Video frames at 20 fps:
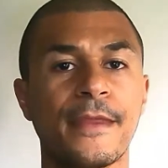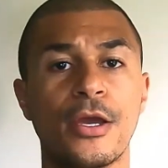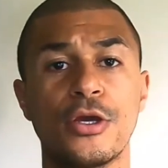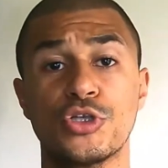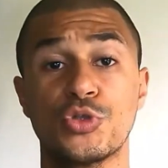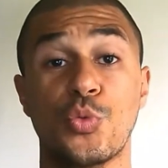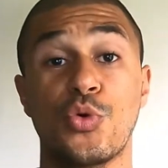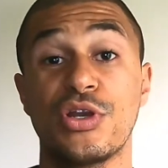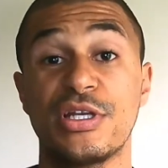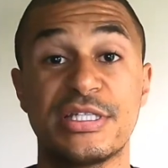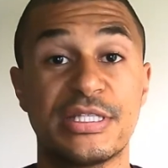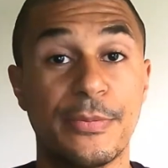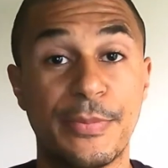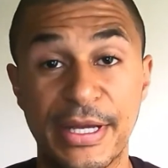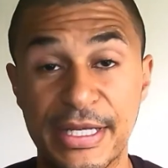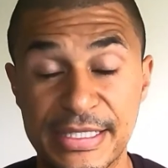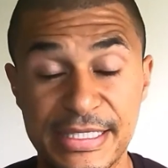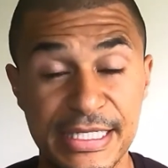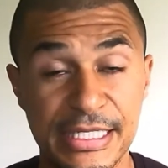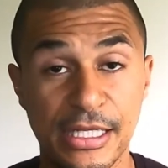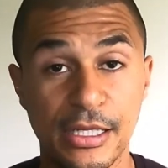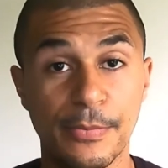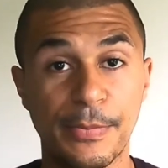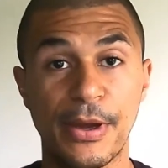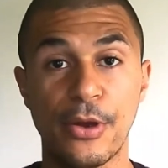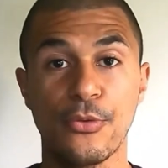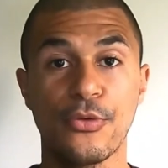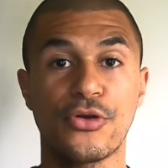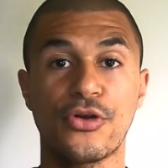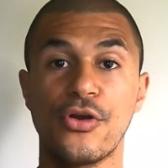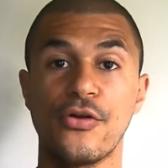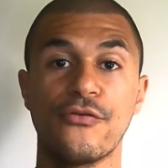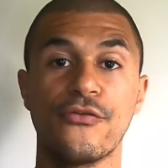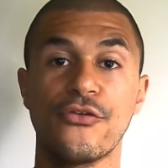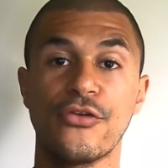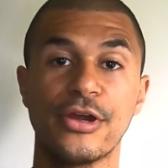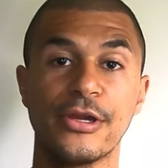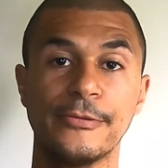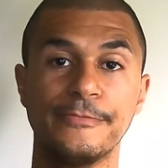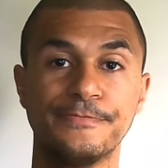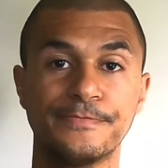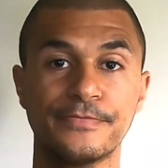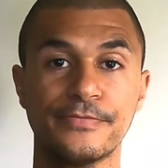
So what is the big deal about recovery?